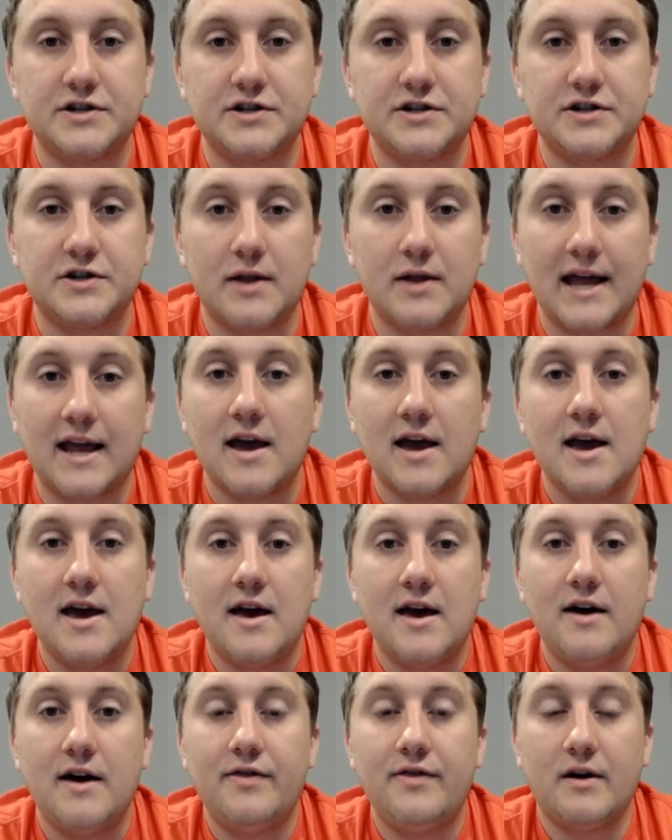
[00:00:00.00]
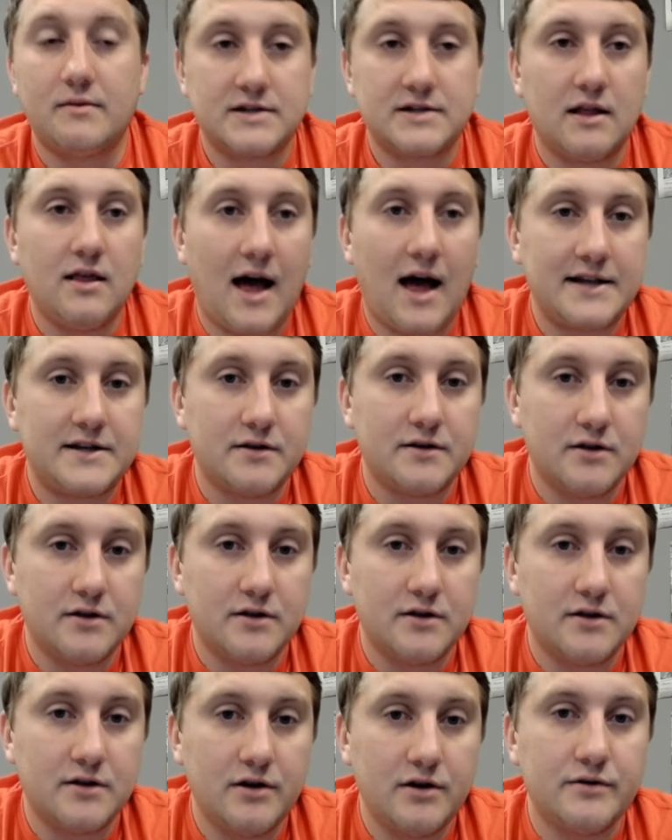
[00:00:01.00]
So, like, there was a lot to
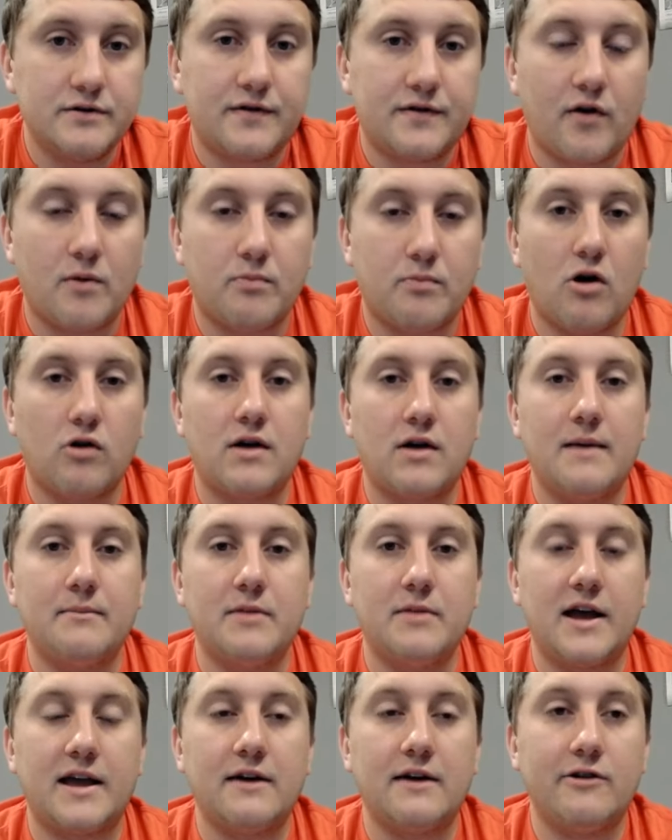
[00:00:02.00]
lose for a program like